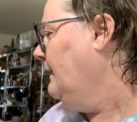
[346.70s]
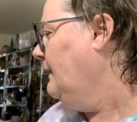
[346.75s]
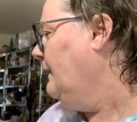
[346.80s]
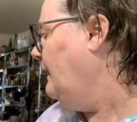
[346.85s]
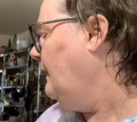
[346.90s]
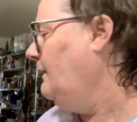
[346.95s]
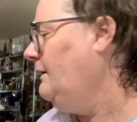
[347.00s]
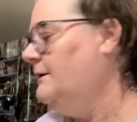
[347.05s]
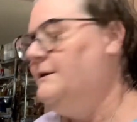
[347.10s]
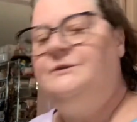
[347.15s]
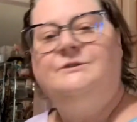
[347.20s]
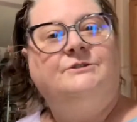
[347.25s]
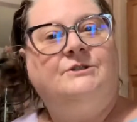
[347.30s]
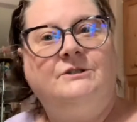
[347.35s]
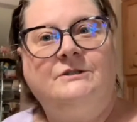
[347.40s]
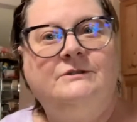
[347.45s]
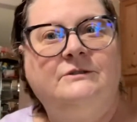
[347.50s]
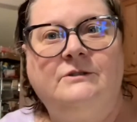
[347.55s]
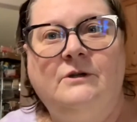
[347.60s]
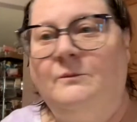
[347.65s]
Oh, there's
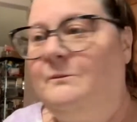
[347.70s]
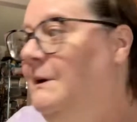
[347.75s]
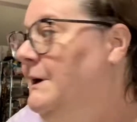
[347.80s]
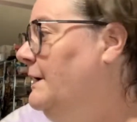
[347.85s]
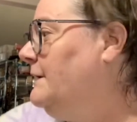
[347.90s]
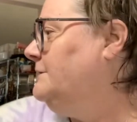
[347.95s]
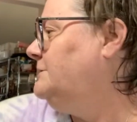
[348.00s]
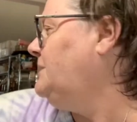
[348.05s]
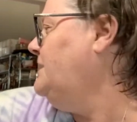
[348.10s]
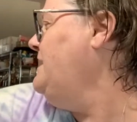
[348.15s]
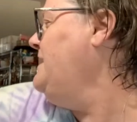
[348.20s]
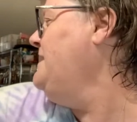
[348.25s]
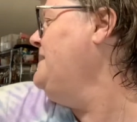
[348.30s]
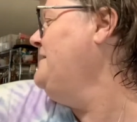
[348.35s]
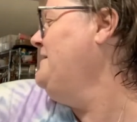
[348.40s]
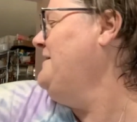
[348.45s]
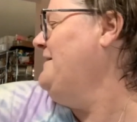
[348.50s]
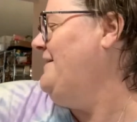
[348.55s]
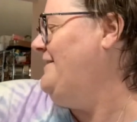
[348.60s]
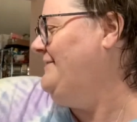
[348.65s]
just so much.
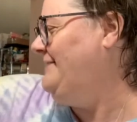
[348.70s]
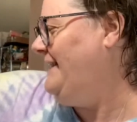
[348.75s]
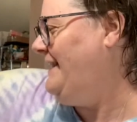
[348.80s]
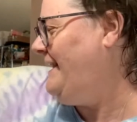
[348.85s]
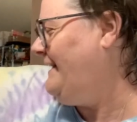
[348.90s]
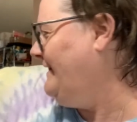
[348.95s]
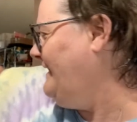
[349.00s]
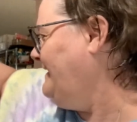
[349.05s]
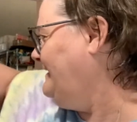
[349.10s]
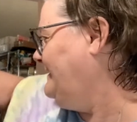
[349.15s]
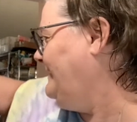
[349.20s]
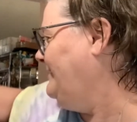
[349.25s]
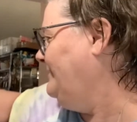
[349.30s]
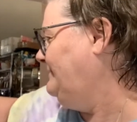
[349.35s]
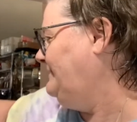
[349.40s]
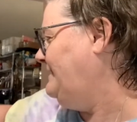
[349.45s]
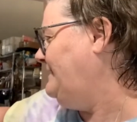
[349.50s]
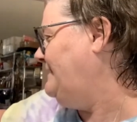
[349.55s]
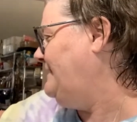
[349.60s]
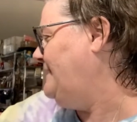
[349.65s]
Okay, let's go
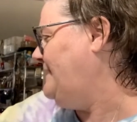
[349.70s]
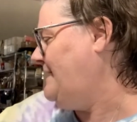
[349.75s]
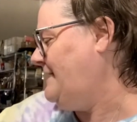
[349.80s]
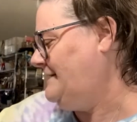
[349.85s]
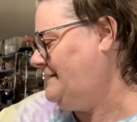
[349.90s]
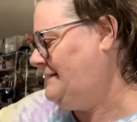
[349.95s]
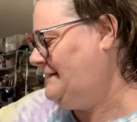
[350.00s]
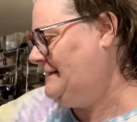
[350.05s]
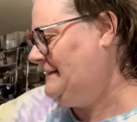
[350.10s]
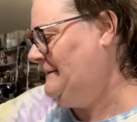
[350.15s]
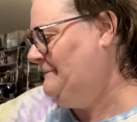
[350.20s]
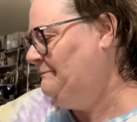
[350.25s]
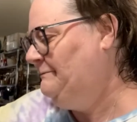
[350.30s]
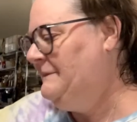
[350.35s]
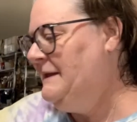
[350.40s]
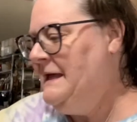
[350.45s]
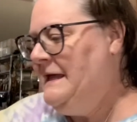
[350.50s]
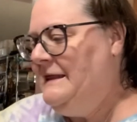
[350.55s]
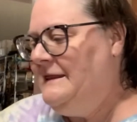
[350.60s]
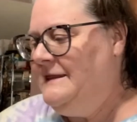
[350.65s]
to this.
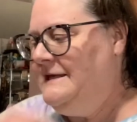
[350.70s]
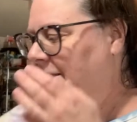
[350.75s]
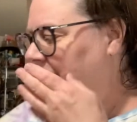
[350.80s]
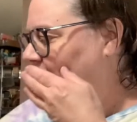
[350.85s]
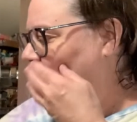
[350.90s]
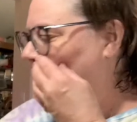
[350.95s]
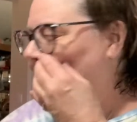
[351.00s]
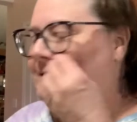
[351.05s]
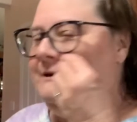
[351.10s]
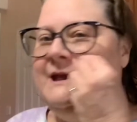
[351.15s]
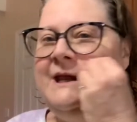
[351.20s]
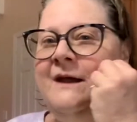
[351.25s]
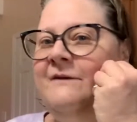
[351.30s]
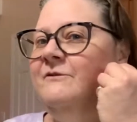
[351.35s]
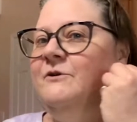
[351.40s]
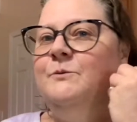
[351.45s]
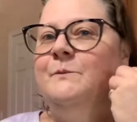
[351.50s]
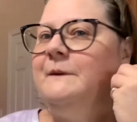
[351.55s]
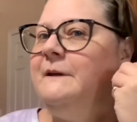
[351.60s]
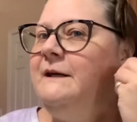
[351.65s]
This will
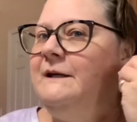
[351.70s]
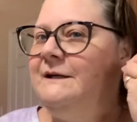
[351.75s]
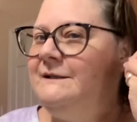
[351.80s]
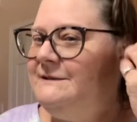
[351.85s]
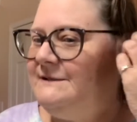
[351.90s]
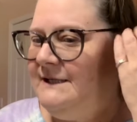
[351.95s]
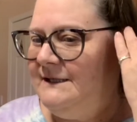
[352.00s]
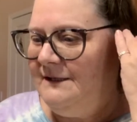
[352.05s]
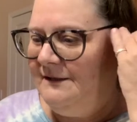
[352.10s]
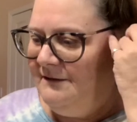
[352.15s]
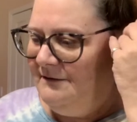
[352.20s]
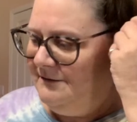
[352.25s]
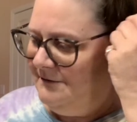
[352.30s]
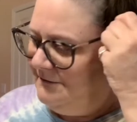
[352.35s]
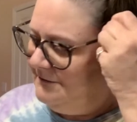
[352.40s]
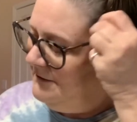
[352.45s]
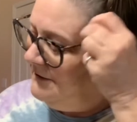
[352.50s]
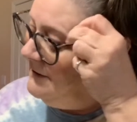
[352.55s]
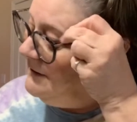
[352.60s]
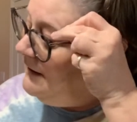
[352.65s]
never be in a sale.
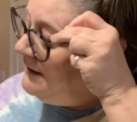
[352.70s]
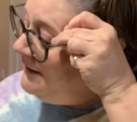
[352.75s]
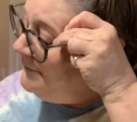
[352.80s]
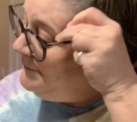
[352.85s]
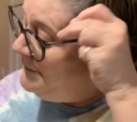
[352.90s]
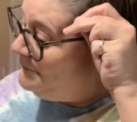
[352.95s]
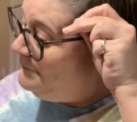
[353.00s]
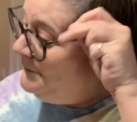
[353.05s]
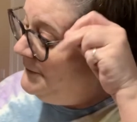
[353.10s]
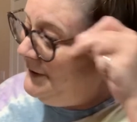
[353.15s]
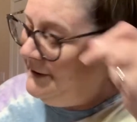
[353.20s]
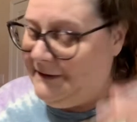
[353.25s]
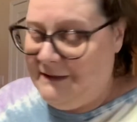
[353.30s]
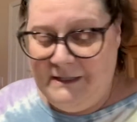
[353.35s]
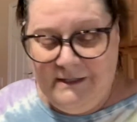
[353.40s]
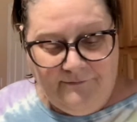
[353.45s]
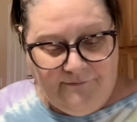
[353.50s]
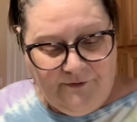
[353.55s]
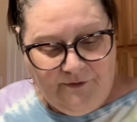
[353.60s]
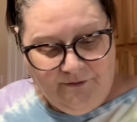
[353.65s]
But
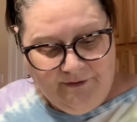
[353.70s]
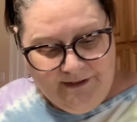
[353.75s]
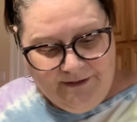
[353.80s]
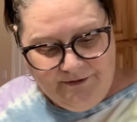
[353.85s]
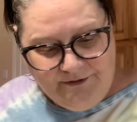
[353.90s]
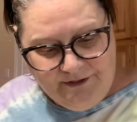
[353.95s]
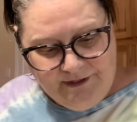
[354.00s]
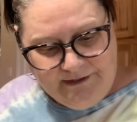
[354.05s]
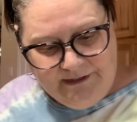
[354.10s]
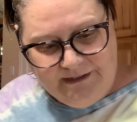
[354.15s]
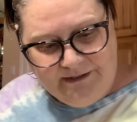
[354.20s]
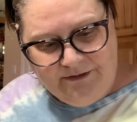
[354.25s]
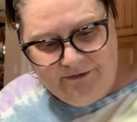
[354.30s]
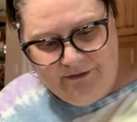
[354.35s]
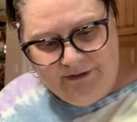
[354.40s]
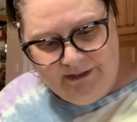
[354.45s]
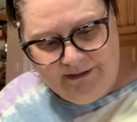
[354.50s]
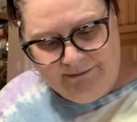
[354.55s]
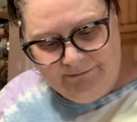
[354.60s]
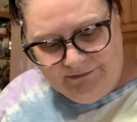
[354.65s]
if you're interested, you
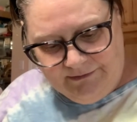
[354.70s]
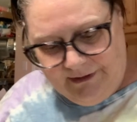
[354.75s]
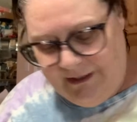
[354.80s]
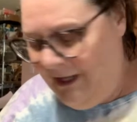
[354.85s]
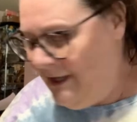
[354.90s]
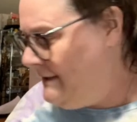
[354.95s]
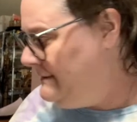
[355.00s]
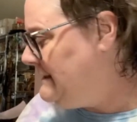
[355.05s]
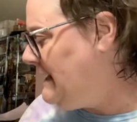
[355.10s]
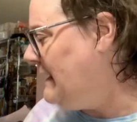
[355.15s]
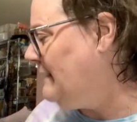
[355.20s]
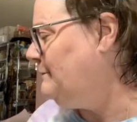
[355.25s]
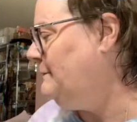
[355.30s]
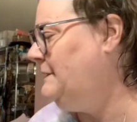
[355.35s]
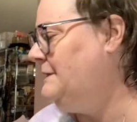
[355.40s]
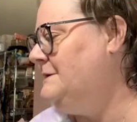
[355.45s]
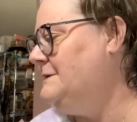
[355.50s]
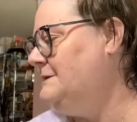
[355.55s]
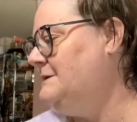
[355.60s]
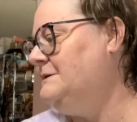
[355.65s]
can contact me.
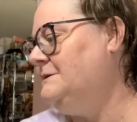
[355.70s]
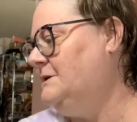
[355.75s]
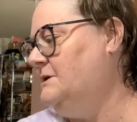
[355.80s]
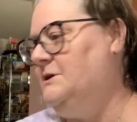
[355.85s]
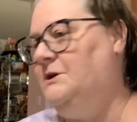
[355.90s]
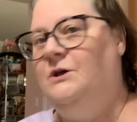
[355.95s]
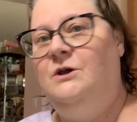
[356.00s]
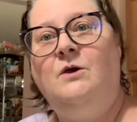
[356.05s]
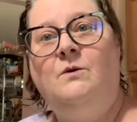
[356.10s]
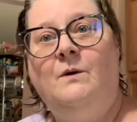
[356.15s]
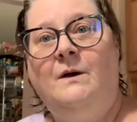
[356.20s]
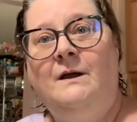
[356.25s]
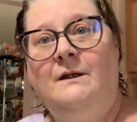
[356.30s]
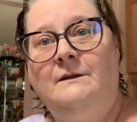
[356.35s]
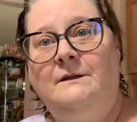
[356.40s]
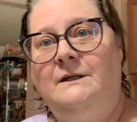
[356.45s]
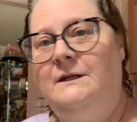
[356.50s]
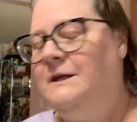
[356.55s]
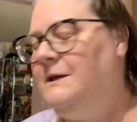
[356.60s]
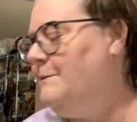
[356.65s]
This is gonna go on
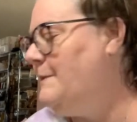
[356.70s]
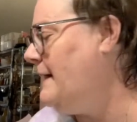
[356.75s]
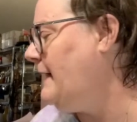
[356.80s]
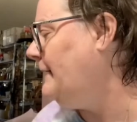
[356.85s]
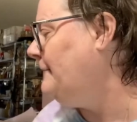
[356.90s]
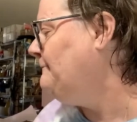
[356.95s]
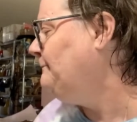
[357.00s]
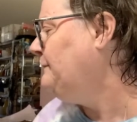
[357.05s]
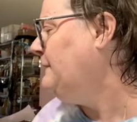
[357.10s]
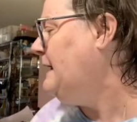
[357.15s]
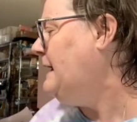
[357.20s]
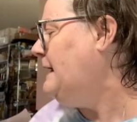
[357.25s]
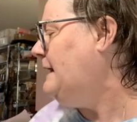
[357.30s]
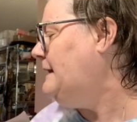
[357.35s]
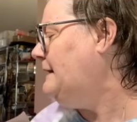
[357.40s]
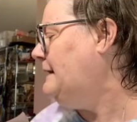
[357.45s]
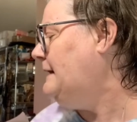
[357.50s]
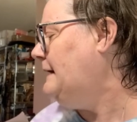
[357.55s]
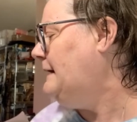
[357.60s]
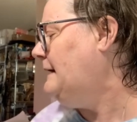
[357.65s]
eBay.
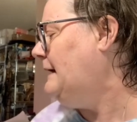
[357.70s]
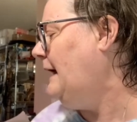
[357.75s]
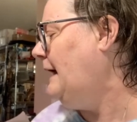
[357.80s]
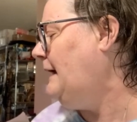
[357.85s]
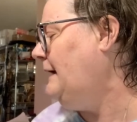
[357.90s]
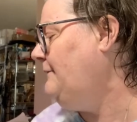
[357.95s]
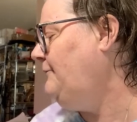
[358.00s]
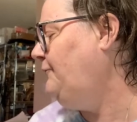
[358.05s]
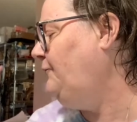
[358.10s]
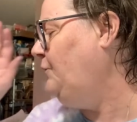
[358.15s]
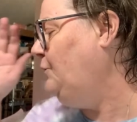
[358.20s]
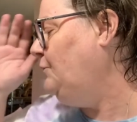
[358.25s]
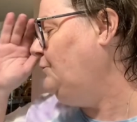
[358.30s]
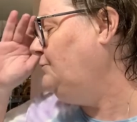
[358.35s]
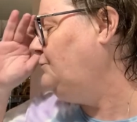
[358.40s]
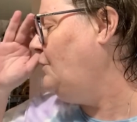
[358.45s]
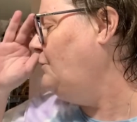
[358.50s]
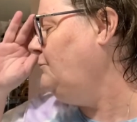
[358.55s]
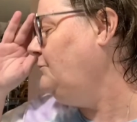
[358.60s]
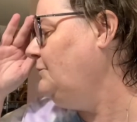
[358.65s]
If you
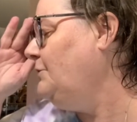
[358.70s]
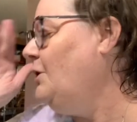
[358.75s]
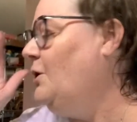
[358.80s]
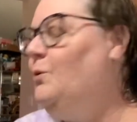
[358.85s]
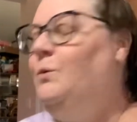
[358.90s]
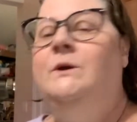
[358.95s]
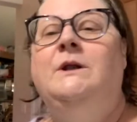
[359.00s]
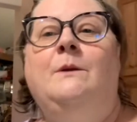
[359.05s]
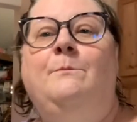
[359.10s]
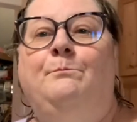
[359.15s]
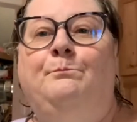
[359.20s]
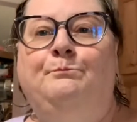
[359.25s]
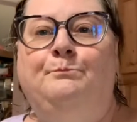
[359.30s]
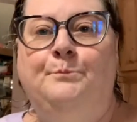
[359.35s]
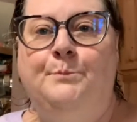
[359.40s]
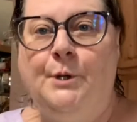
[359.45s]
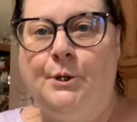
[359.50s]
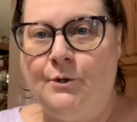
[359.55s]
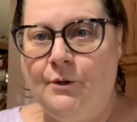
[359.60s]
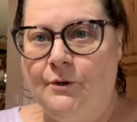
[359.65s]
don't know what a
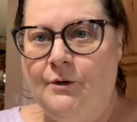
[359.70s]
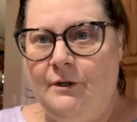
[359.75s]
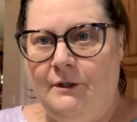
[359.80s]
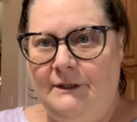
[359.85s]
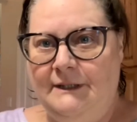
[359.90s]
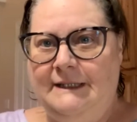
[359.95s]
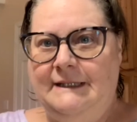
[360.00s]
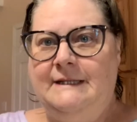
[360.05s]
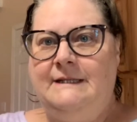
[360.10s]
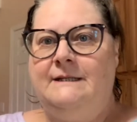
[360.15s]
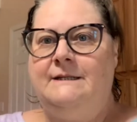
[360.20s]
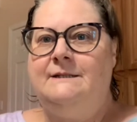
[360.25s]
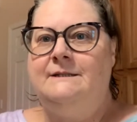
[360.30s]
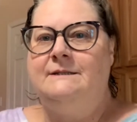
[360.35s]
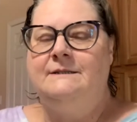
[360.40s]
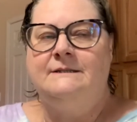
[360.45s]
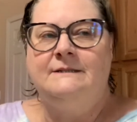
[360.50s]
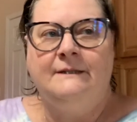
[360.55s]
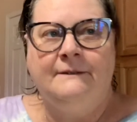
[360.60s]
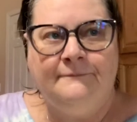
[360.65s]
burl
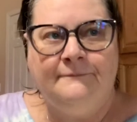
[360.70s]
is